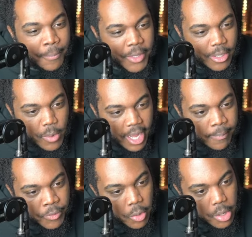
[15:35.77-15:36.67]
get away.
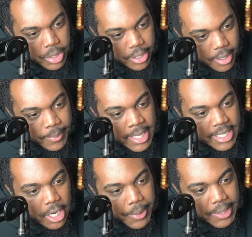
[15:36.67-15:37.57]
Don't go near him. He's
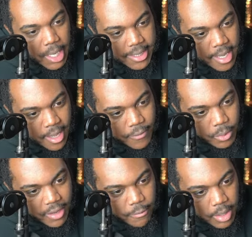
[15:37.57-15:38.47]
already lost. If you
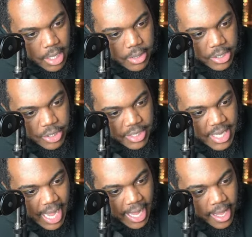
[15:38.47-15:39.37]
leave him alone, he'll just
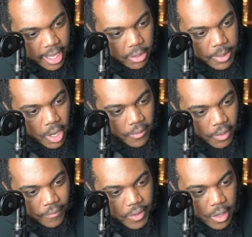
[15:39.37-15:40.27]
die. It'll be over.
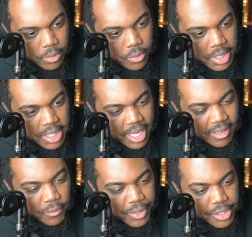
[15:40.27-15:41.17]
If you don't do anything, he's
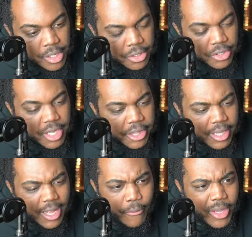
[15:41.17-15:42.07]
finished. There's nothing
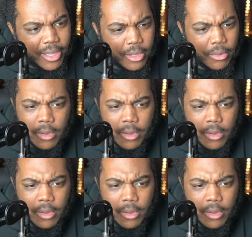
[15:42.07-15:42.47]
left we can do.